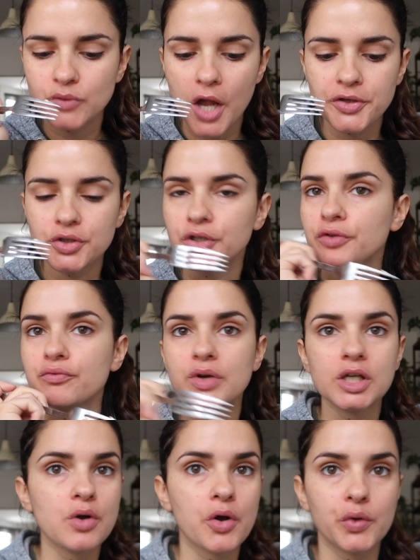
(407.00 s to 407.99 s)
and you can
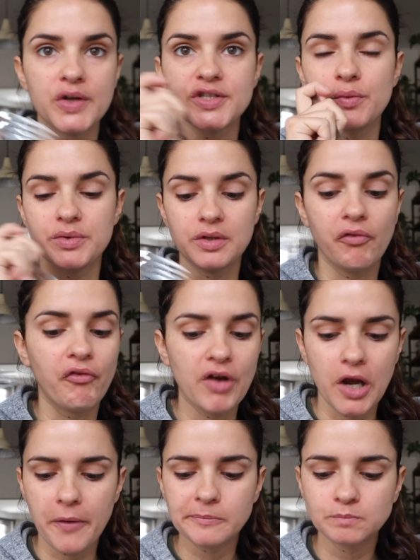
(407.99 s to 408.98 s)
really go crazy with the
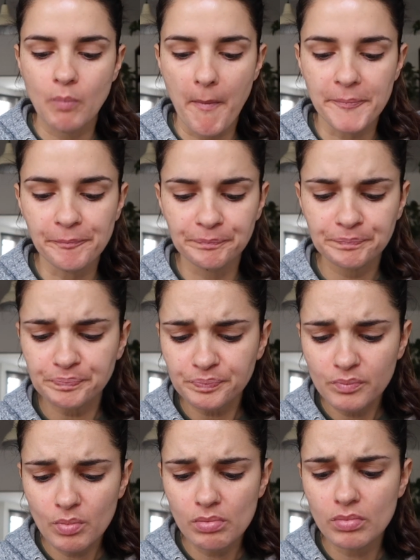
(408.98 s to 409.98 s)
filling,
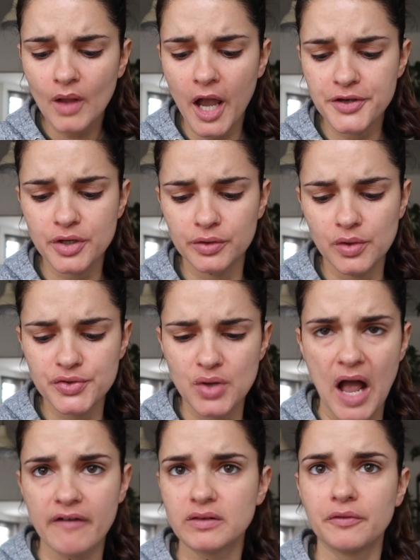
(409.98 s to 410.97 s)
and you can also
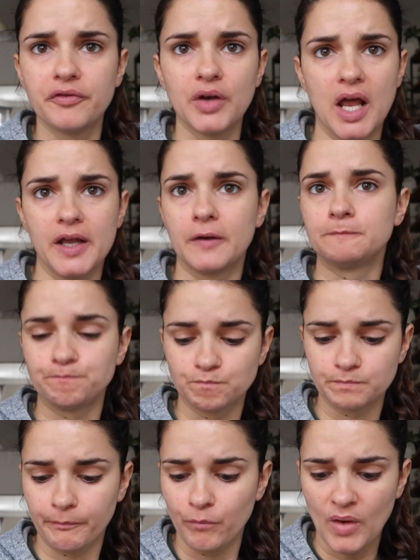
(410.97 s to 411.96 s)
have them for like
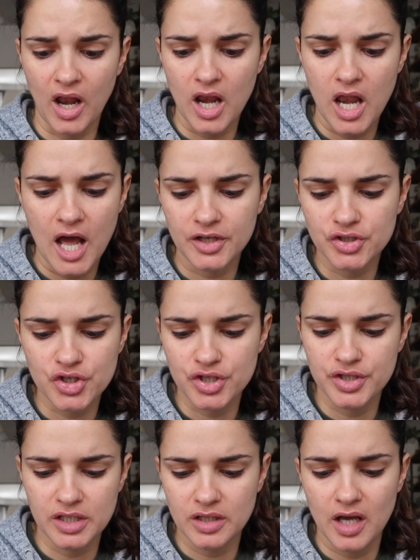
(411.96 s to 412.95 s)

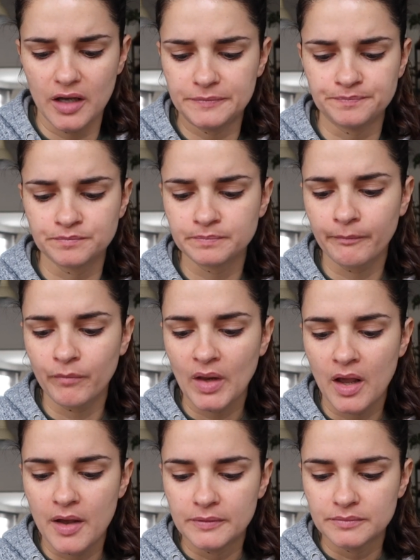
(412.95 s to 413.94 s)
lunch, dinner,
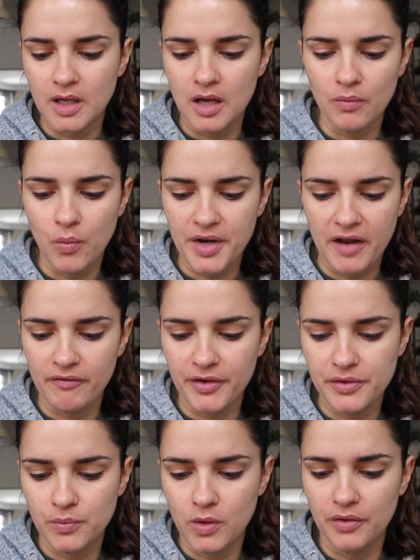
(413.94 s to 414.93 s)
whenever
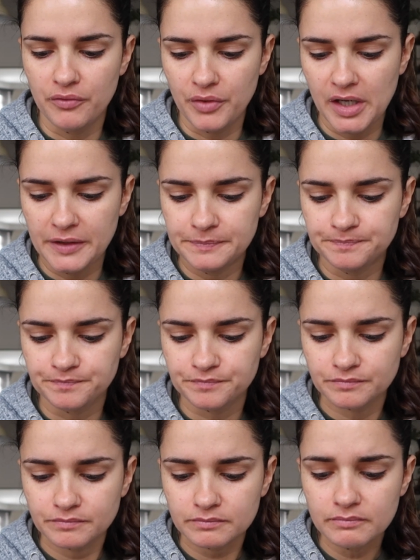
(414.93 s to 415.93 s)
you want really.
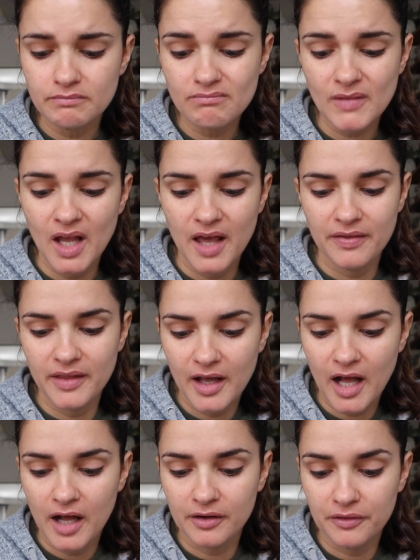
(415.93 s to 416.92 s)
And they
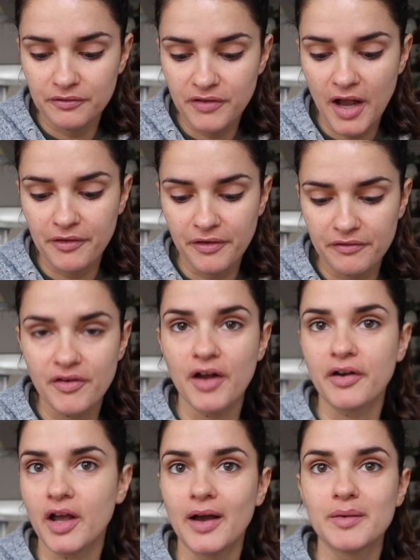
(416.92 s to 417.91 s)
are very,
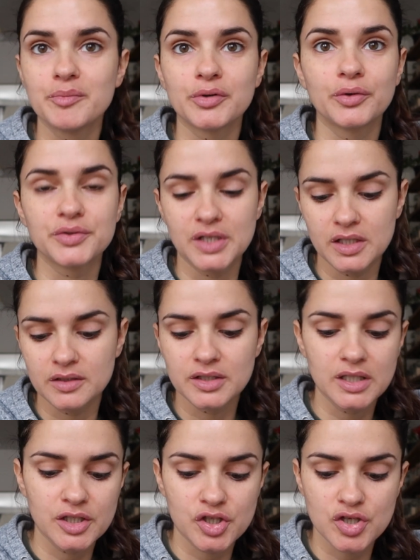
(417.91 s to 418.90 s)
very high in protein,
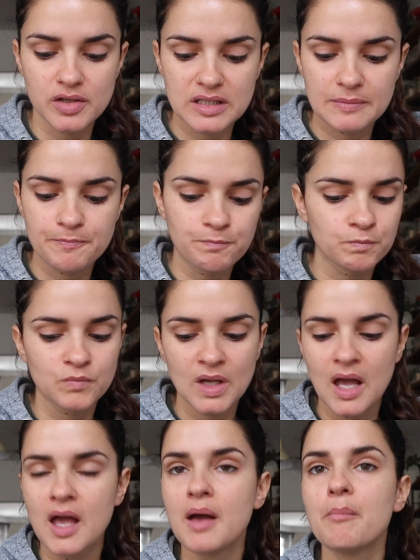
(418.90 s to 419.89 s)
delicious
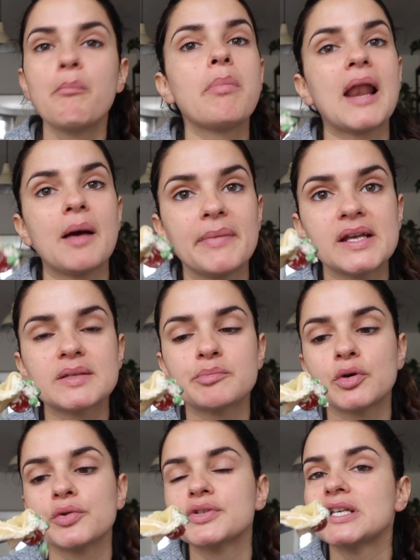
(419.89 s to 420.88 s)
plant-based
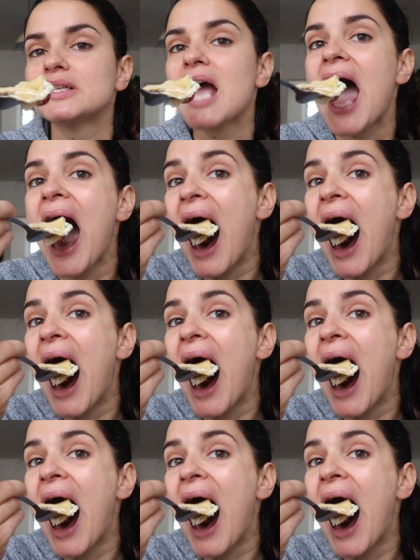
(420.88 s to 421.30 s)
protein.